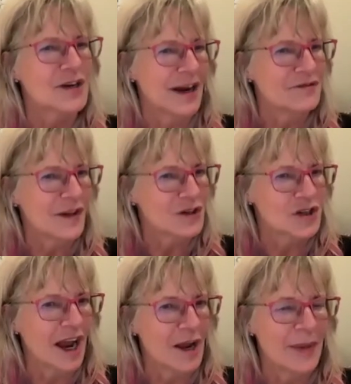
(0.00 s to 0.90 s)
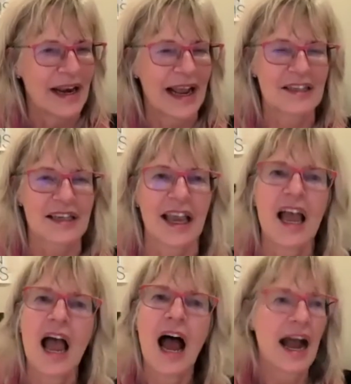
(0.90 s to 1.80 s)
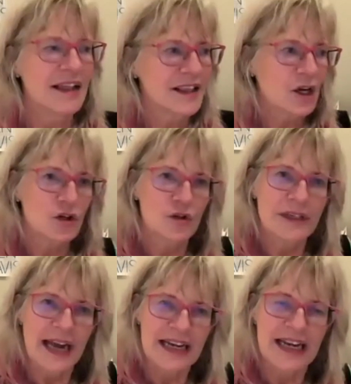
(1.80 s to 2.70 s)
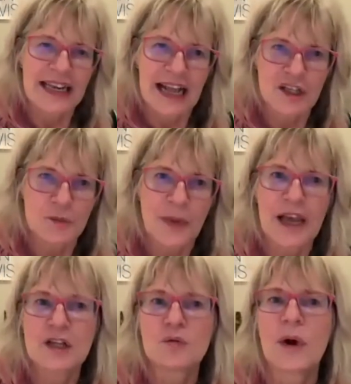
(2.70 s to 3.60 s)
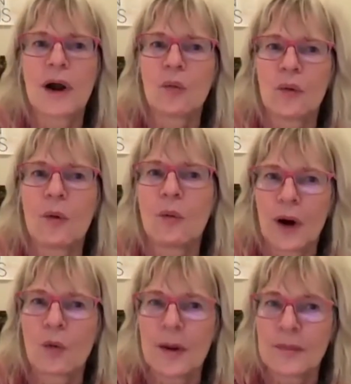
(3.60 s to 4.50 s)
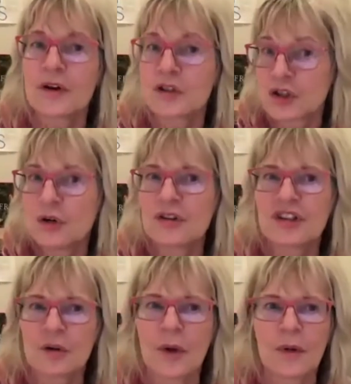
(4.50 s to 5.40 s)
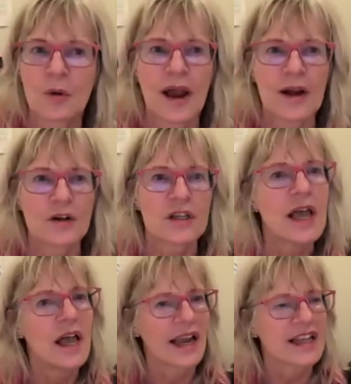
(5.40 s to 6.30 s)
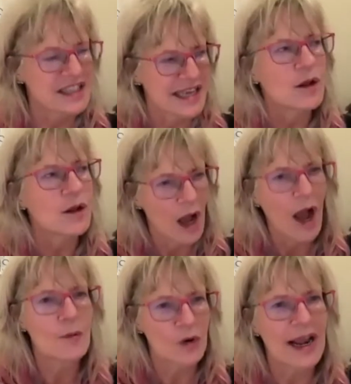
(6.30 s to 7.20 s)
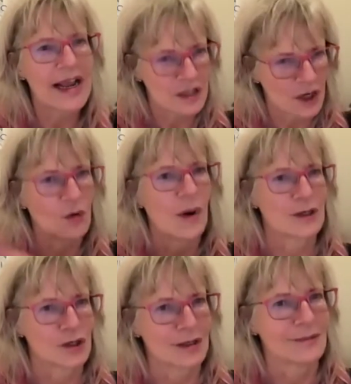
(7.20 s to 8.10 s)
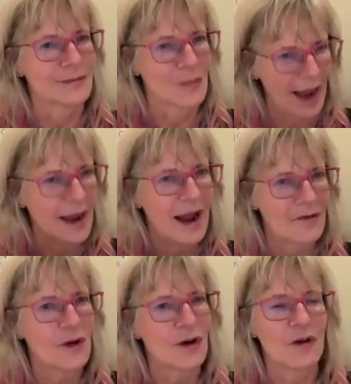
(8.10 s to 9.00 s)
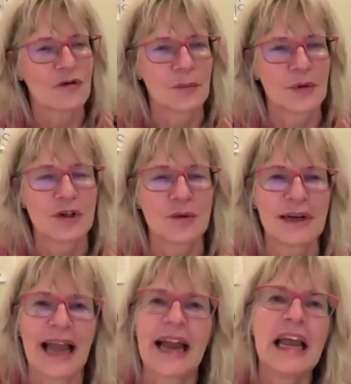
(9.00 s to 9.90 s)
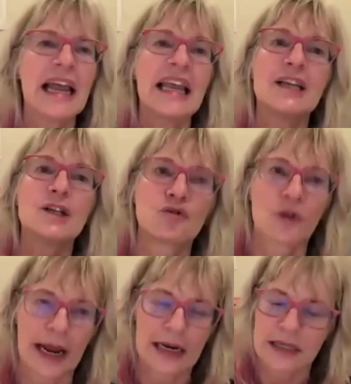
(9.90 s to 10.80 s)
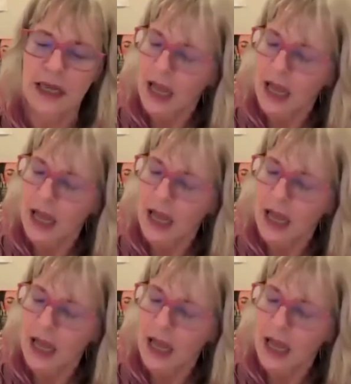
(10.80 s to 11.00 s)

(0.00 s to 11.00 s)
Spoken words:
I felt shy about asking." I think creating that space where women students and women writers can say, "I'm going to ask a question. I feel comfortable doing that," is great.